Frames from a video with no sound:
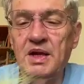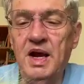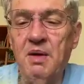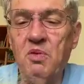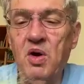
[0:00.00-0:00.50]

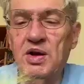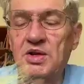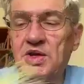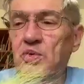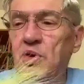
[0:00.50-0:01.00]
And I
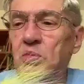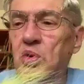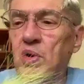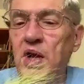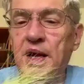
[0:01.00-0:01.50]
wanted to do it
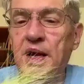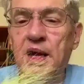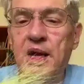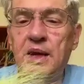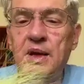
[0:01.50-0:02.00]
more like
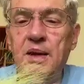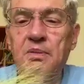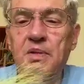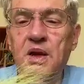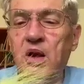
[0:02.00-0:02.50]
a
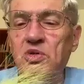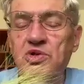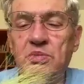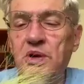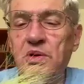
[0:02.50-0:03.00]

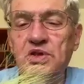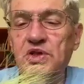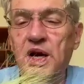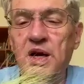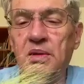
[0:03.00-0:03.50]
Clouser Mineral
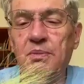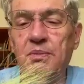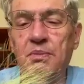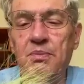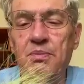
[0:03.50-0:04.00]
style
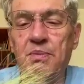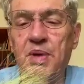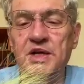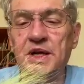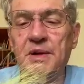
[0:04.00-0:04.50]

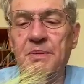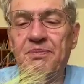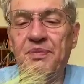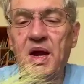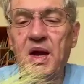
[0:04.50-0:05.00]
bucktail.
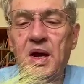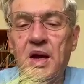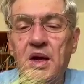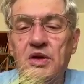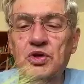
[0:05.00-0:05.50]

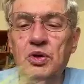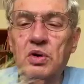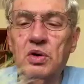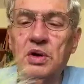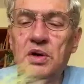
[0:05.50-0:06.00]

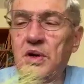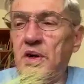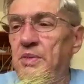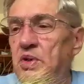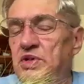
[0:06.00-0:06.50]
So
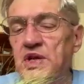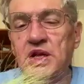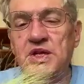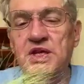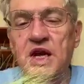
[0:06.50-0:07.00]
I'm
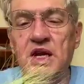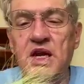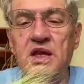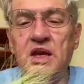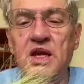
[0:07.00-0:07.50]
using the
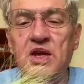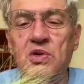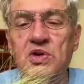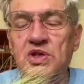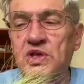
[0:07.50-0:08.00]
technique that he
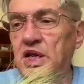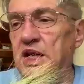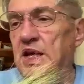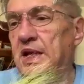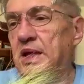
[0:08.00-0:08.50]
used to
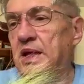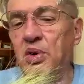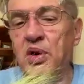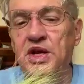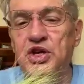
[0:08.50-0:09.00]
get the
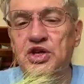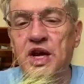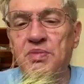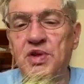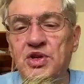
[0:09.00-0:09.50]
body
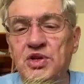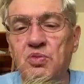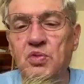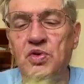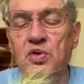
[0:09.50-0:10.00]
shape that
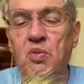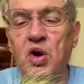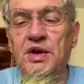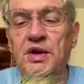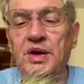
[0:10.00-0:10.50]
you
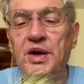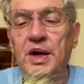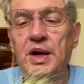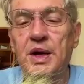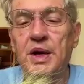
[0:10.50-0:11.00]
want.
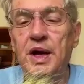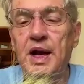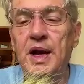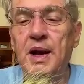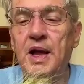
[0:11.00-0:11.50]

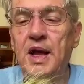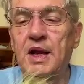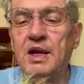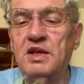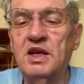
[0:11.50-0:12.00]

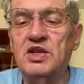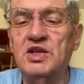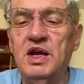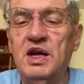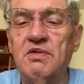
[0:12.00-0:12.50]
And
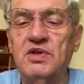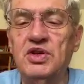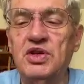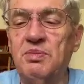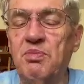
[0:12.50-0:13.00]
instead of
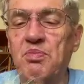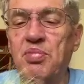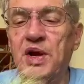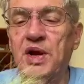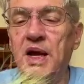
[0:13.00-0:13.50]
just
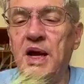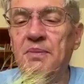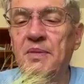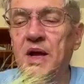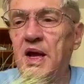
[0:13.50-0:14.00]
putting
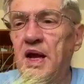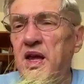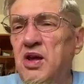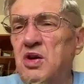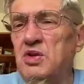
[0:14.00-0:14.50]

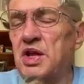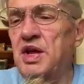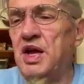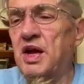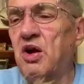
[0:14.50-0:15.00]
he used a
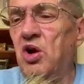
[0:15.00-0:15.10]
thing